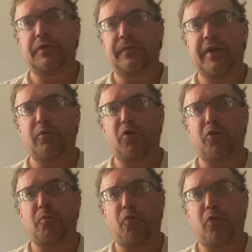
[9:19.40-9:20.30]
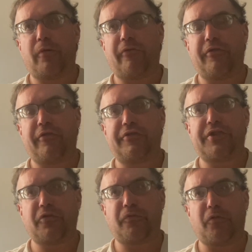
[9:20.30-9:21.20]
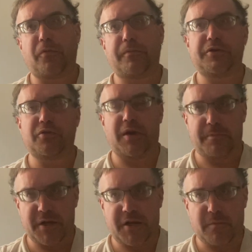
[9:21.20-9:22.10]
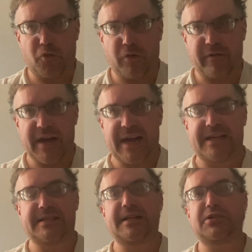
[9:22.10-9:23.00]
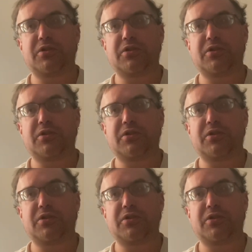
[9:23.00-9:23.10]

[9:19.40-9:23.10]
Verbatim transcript: and learn more of the sales floor, so I become more of an asset.